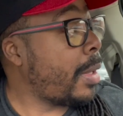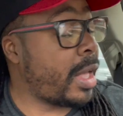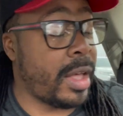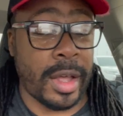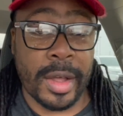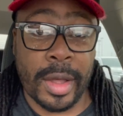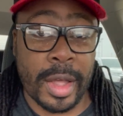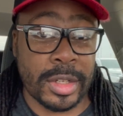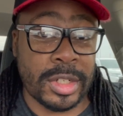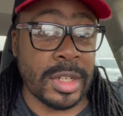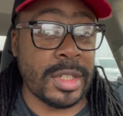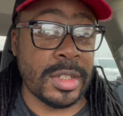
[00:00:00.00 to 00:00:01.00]
Uh,
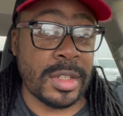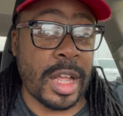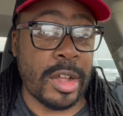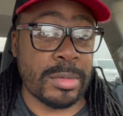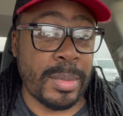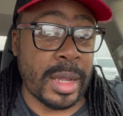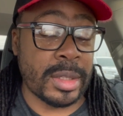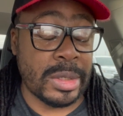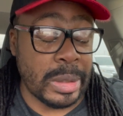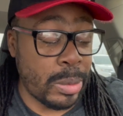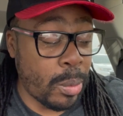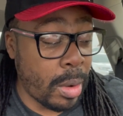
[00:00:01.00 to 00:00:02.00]
just as I was about
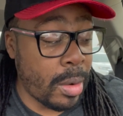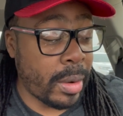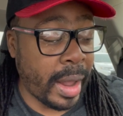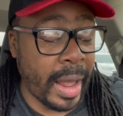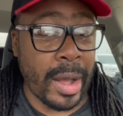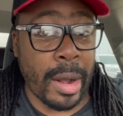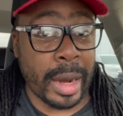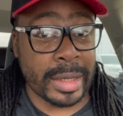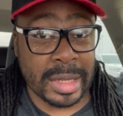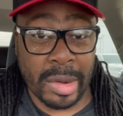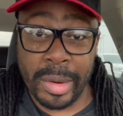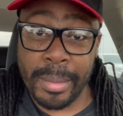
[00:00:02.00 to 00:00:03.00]
to walk out, I
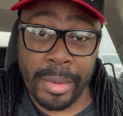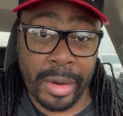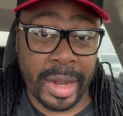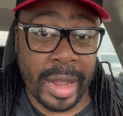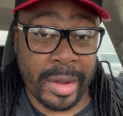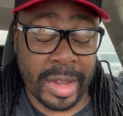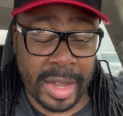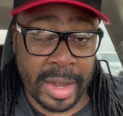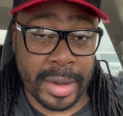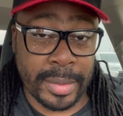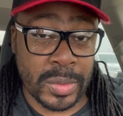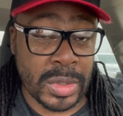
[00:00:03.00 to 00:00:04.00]
saw them bring out
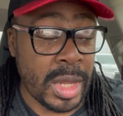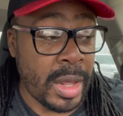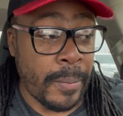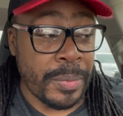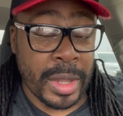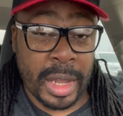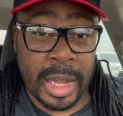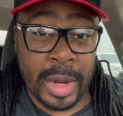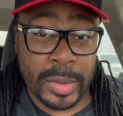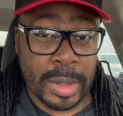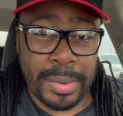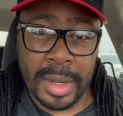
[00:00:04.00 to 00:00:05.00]
games, and it
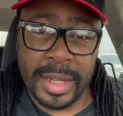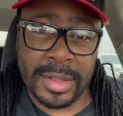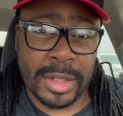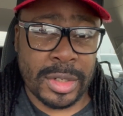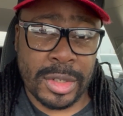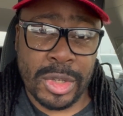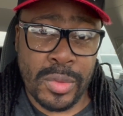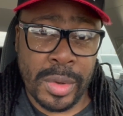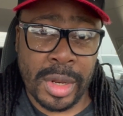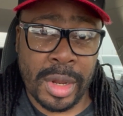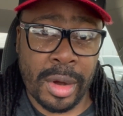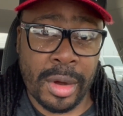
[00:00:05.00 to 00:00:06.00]
was a PlayStation 2
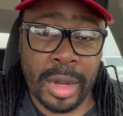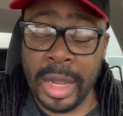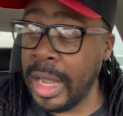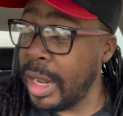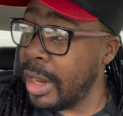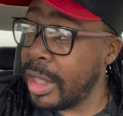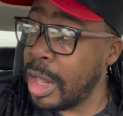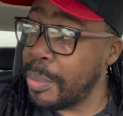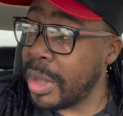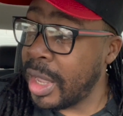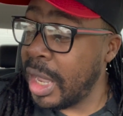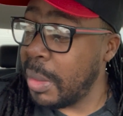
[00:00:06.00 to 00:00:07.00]
in there and a couple
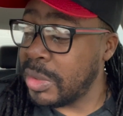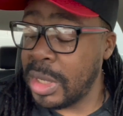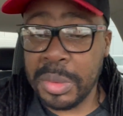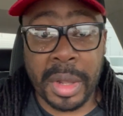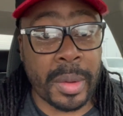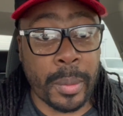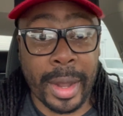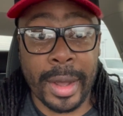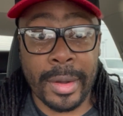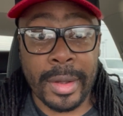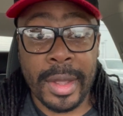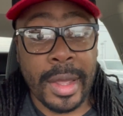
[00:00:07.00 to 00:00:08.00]
games. I was like, wow,
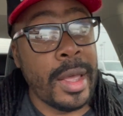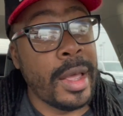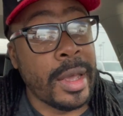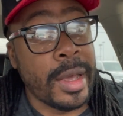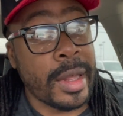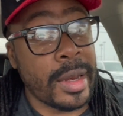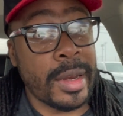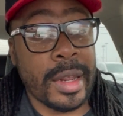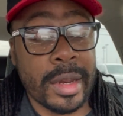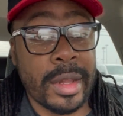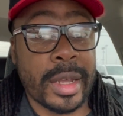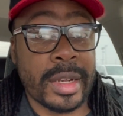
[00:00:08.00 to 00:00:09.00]
need
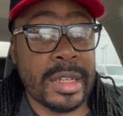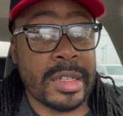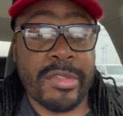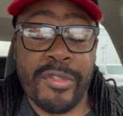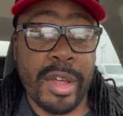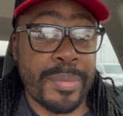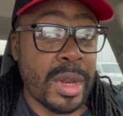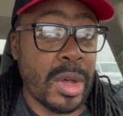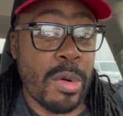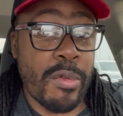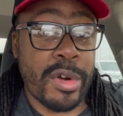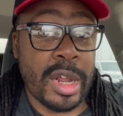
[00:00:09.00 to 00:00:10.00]
to look at this. Flipped it
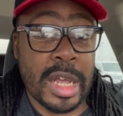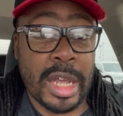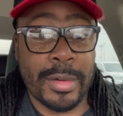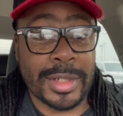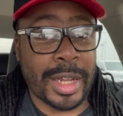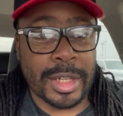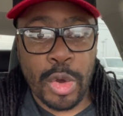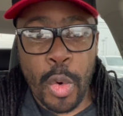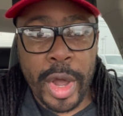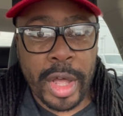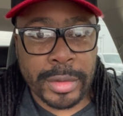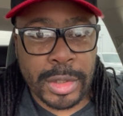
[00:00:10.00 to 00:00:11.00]
over. It was like
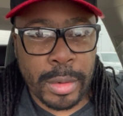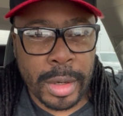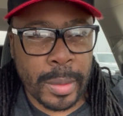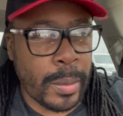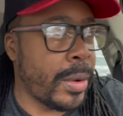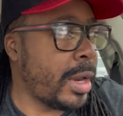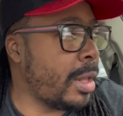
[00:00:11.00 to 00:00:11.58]
12.21.